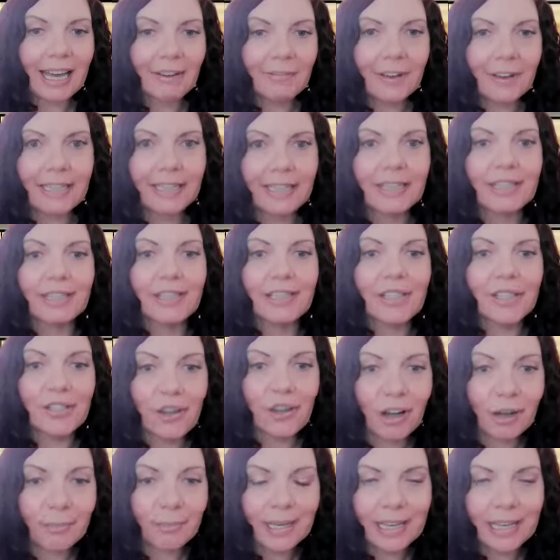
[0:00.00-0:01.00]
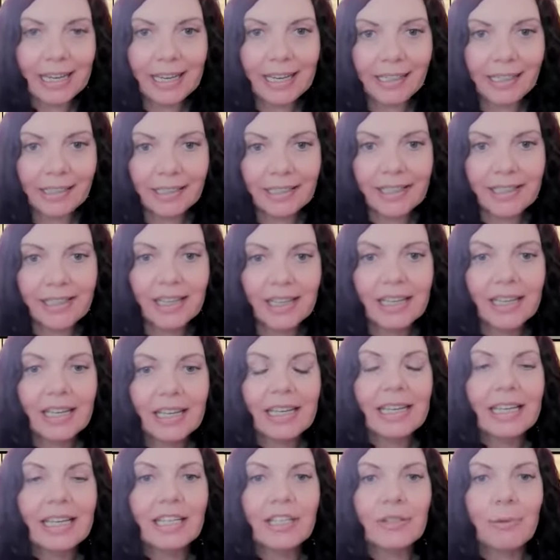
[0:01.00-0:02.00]
have as insomniacs
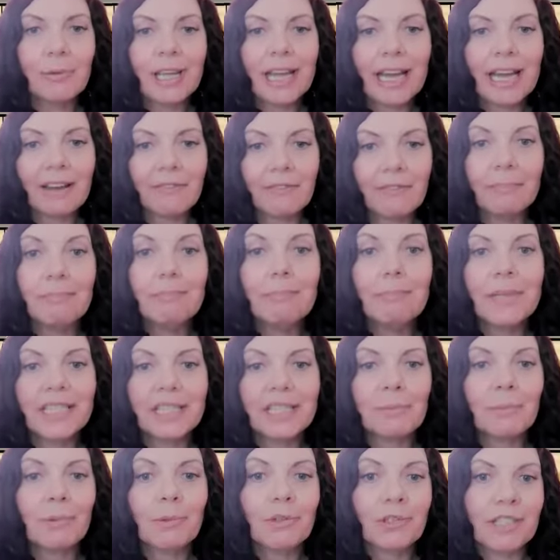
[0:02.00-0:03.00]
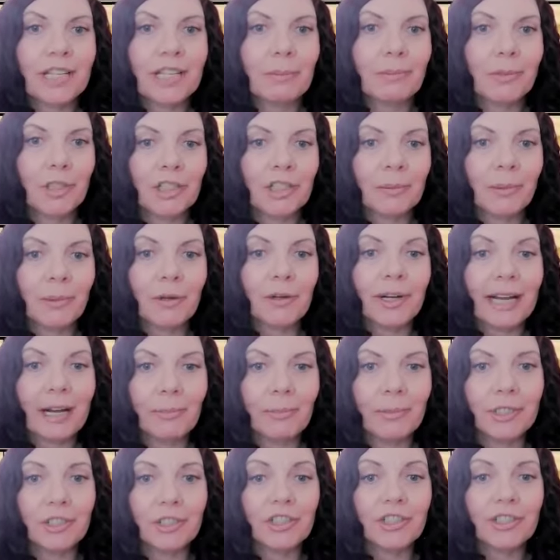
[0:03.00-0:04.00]
is we have a misperception about
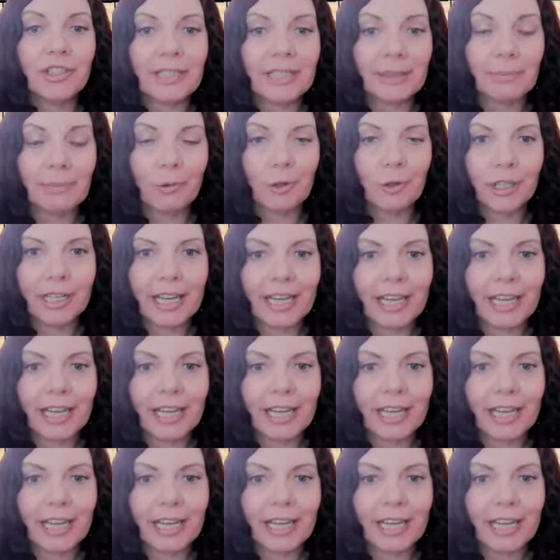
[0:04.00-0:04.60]
how much sleep